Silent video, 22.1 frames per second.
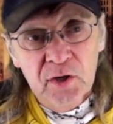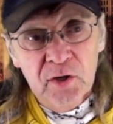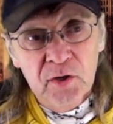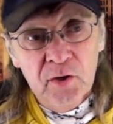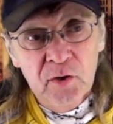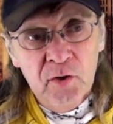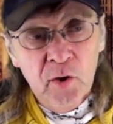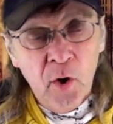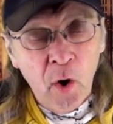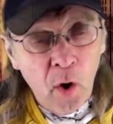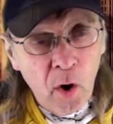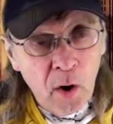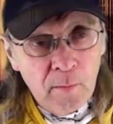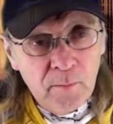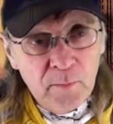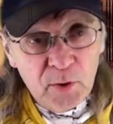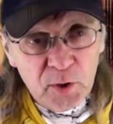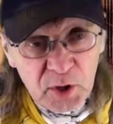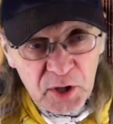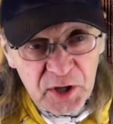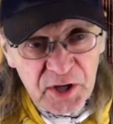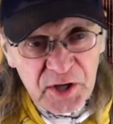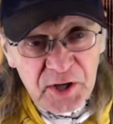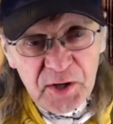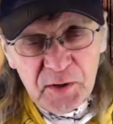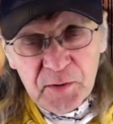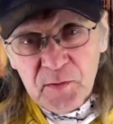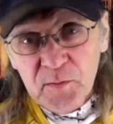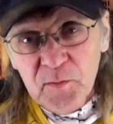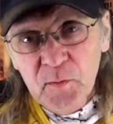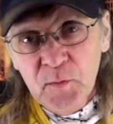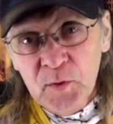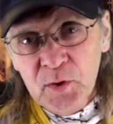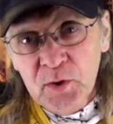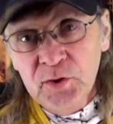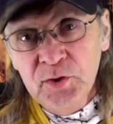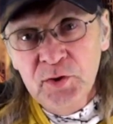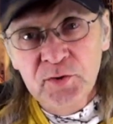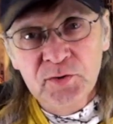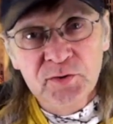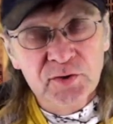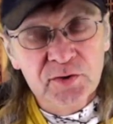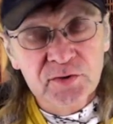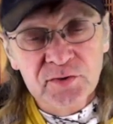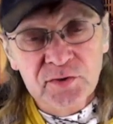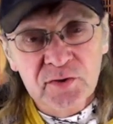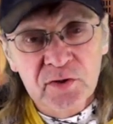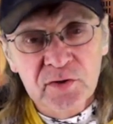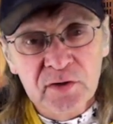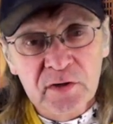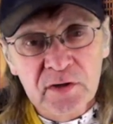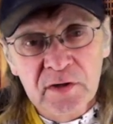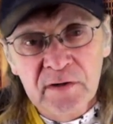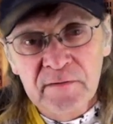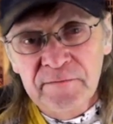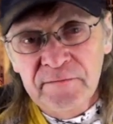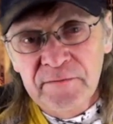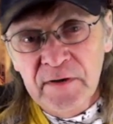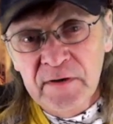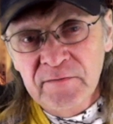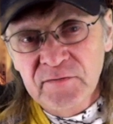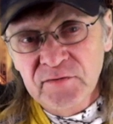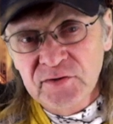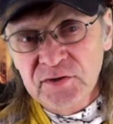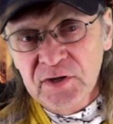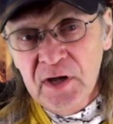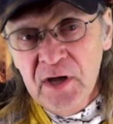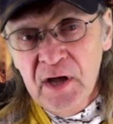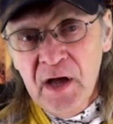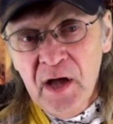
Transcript: normally will use a circle of fifths.